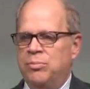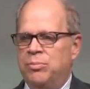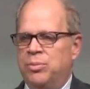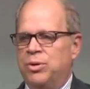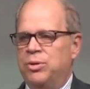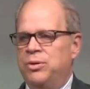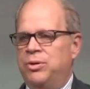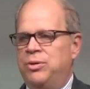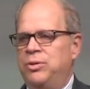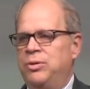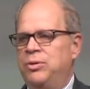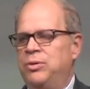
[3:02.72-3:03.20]

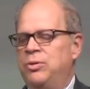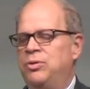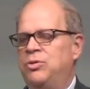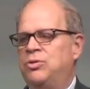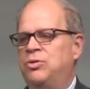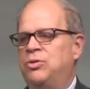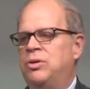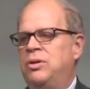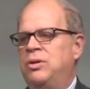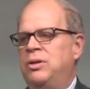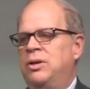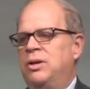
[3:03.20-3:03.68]

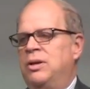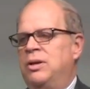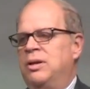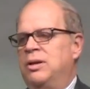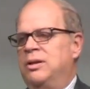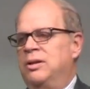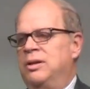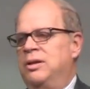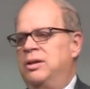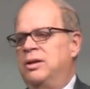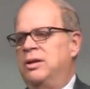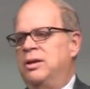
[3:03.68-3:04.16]
produced
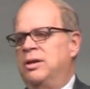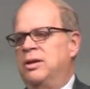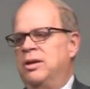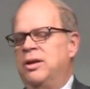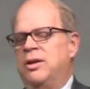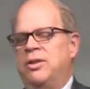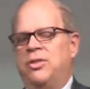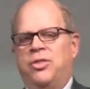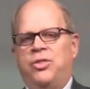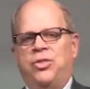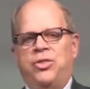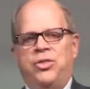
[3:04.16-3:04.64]

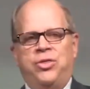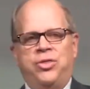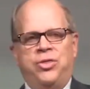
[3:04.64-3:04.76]
literally